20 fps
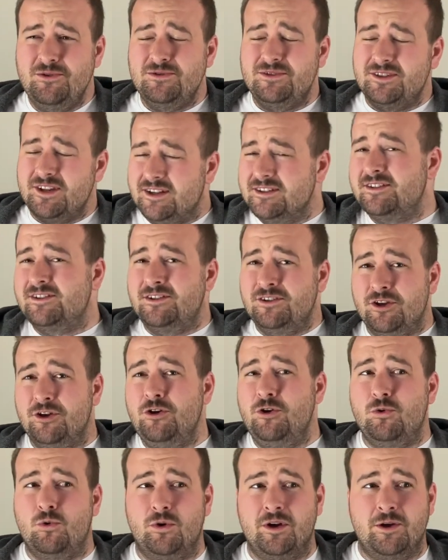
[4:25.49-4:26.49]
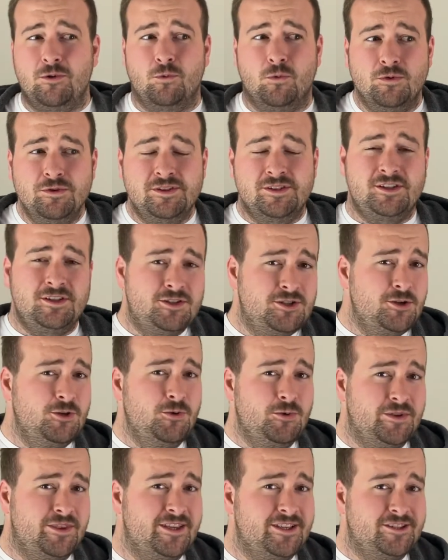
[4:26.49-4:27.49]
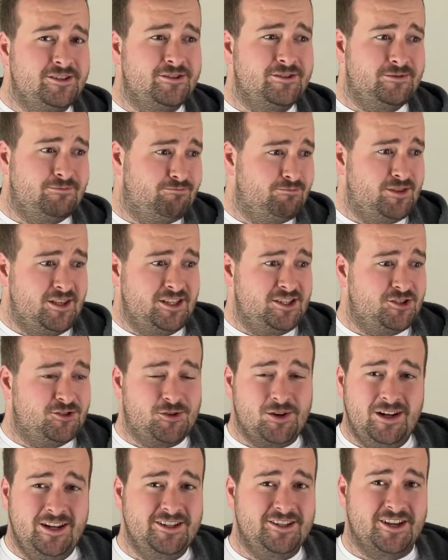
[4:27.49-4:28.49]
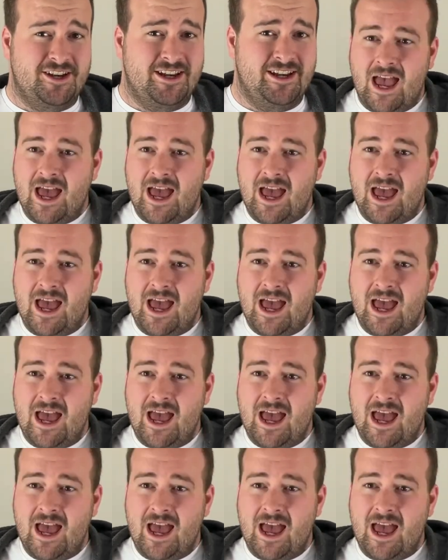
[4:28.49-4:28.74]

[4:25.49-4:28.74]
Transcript: doesn't know what it wants to do with this this trilogy.